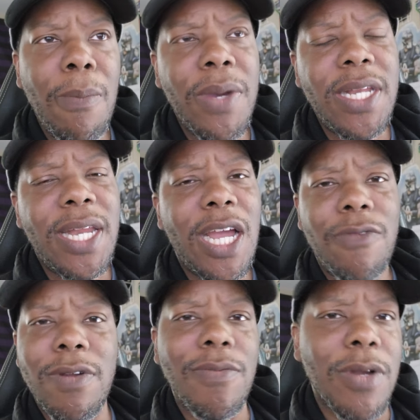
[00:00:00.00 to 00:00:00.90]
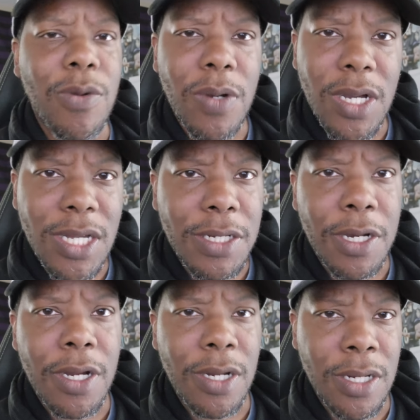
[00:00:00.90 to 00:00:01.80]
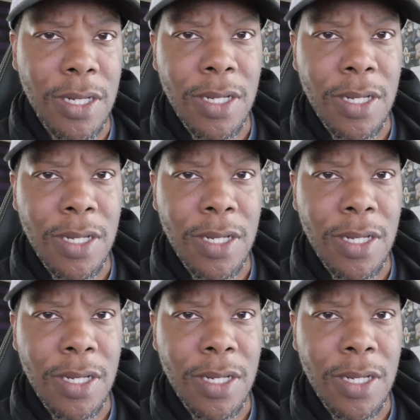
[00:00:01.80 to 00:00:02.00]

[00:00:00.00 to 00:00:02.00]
But now with Roquan there,